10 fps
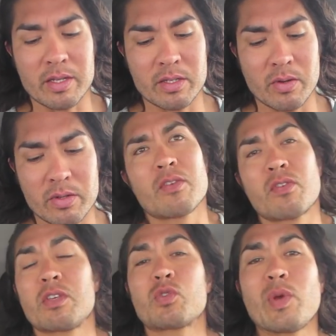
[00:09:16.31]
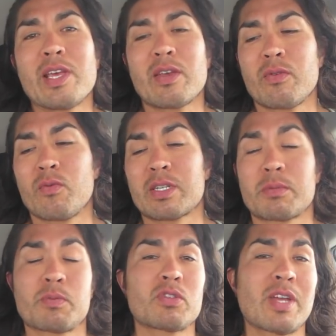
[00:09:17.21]
And so this week, which
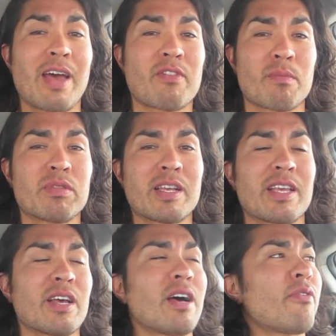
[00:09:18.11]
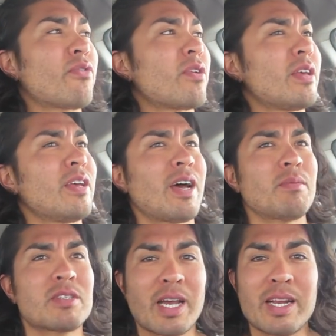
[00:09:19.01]
I'm supposed to have completely off,
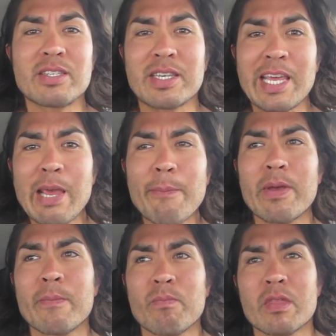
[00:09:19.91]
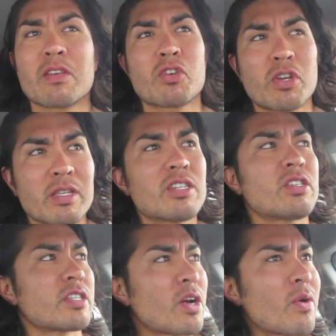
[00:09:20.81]
I'm deciding to keep the
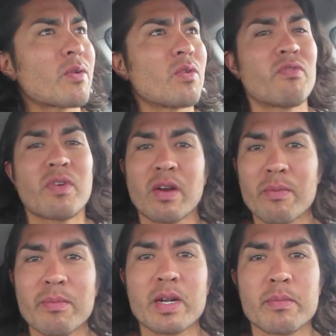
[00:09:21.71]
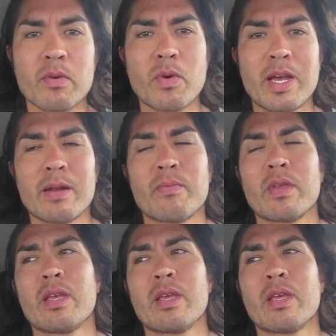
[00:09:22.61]
circulation going with very minimal weight,